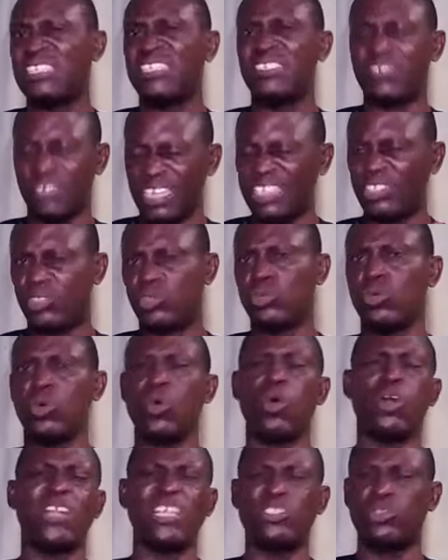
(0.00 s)
interests
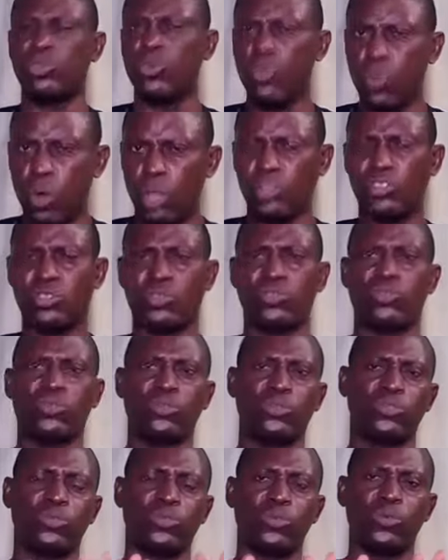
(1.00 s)
you or that you want
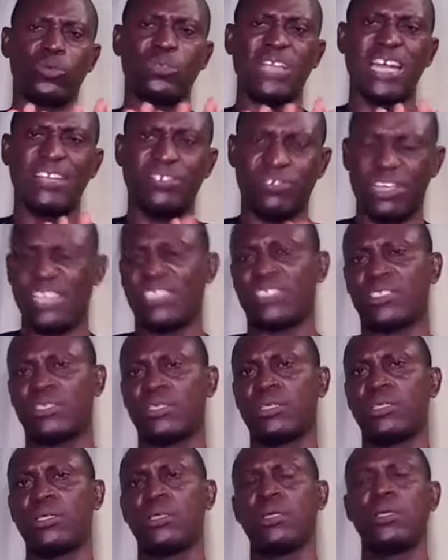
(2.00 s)
to
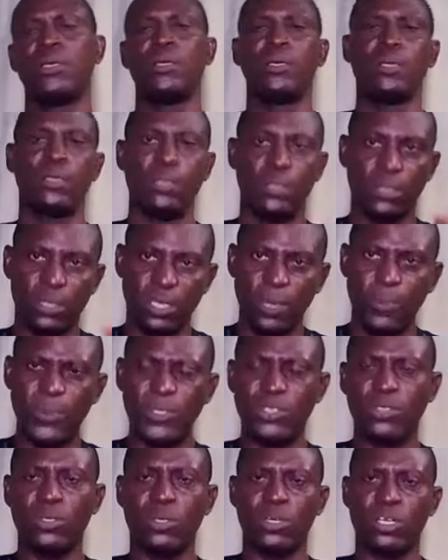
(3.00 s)
address, keep
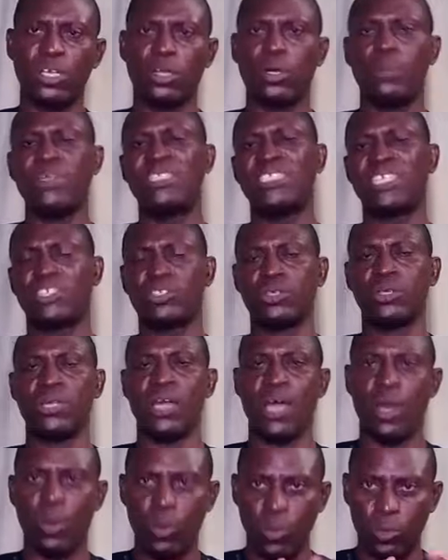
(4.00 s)
it on the comment
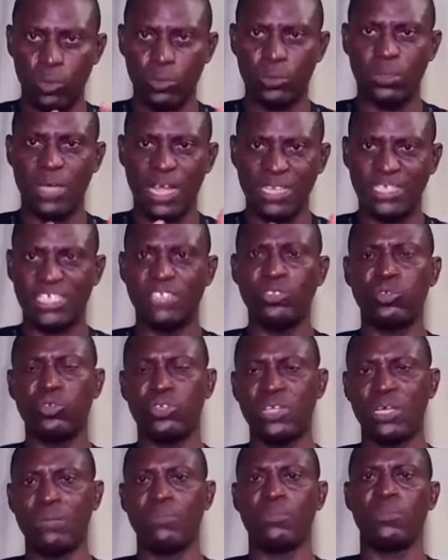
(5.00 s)
section. I will attend
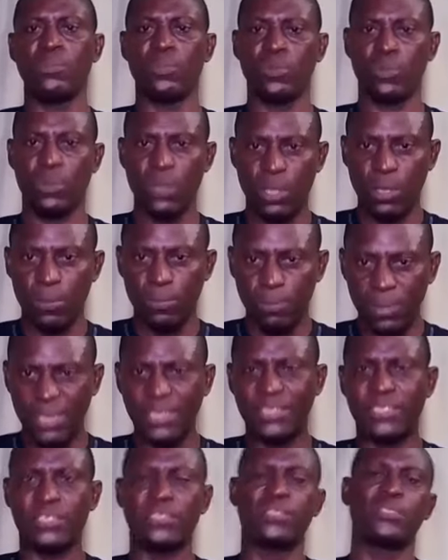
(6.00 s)
to them.
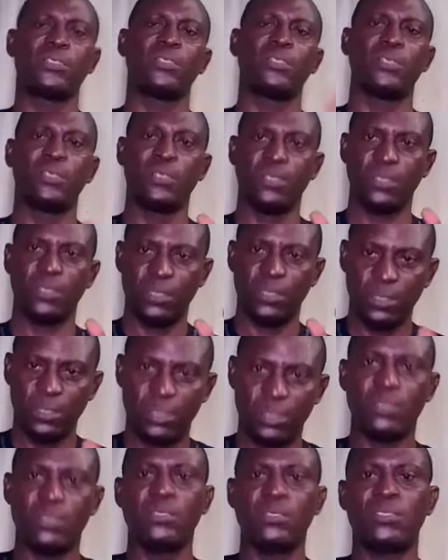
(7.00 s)
Please,
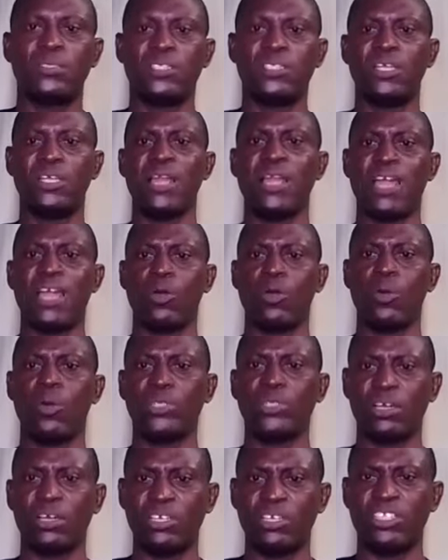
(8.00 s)
till I
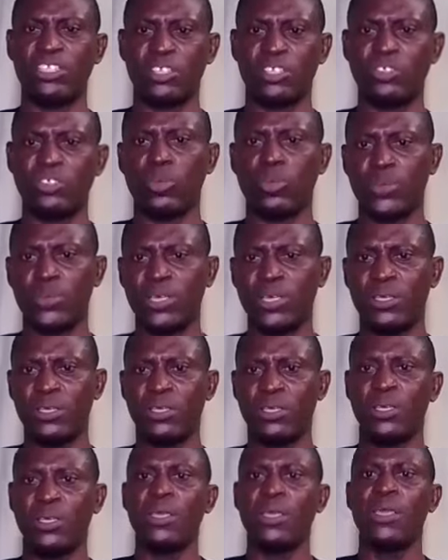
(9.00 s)
come with another interesting topic,